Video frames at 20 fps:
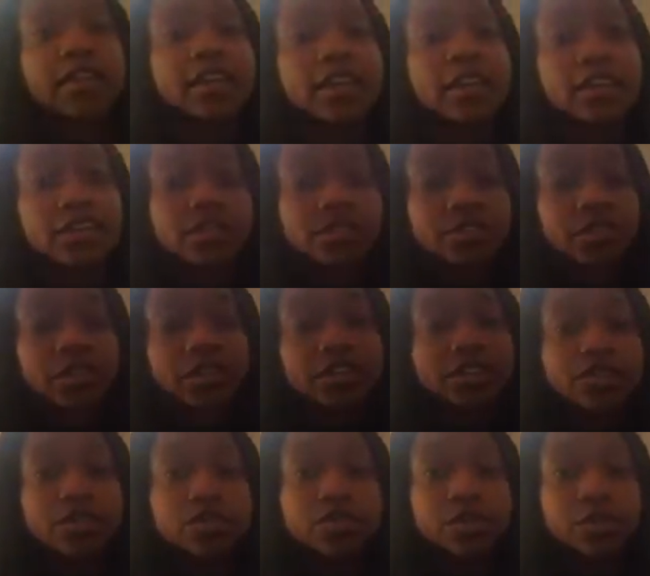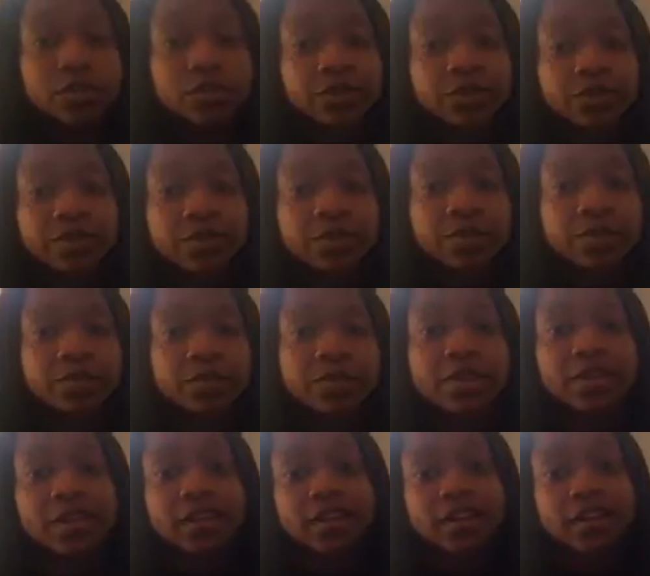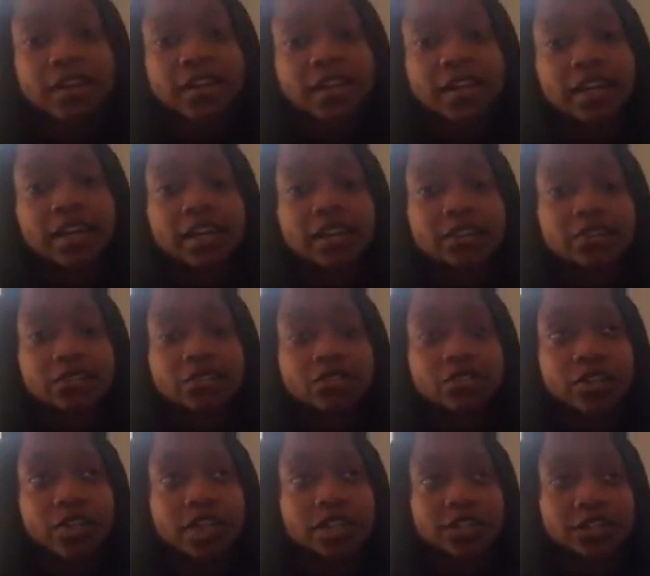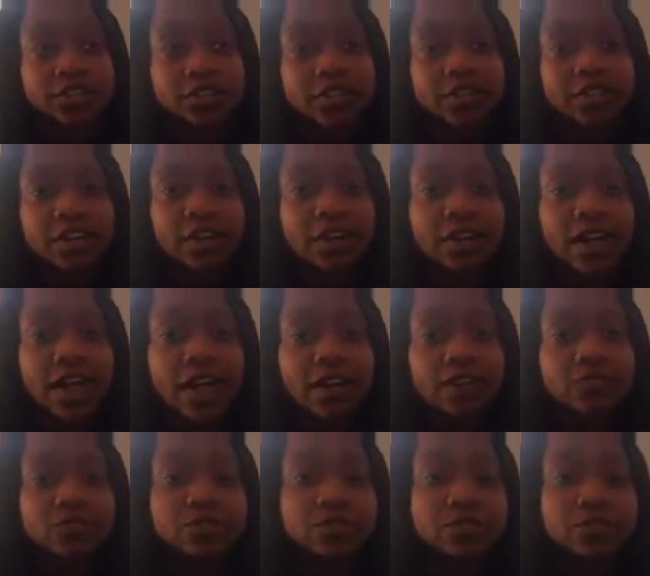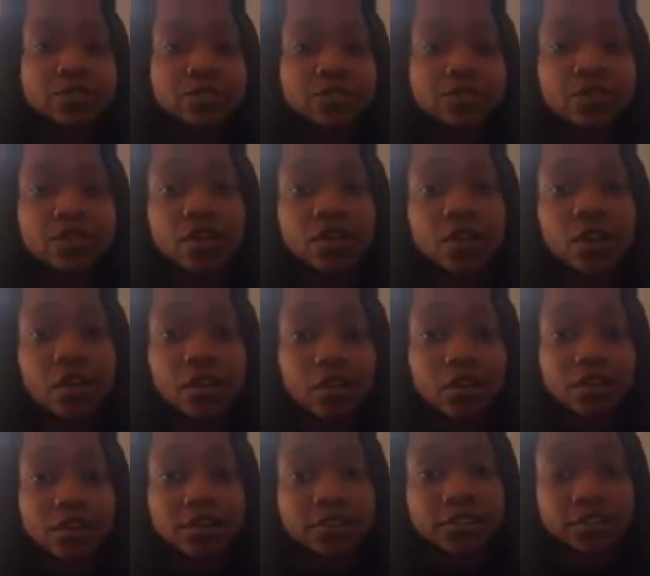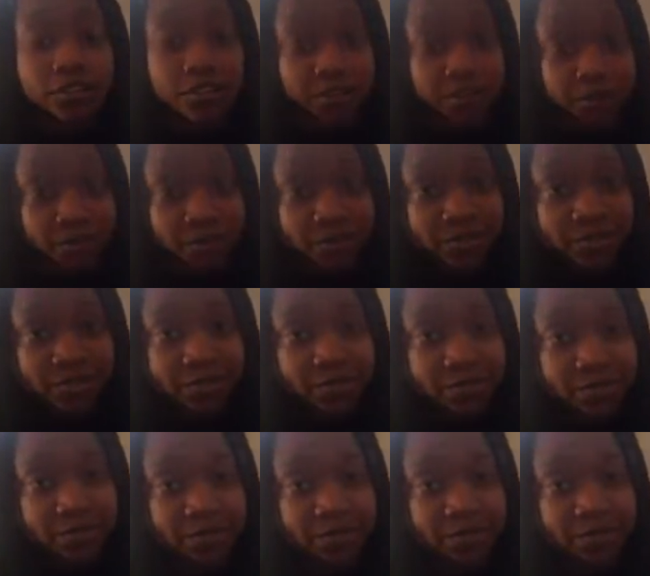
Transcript: he started to work with him and trying to figure out how to caulk ships.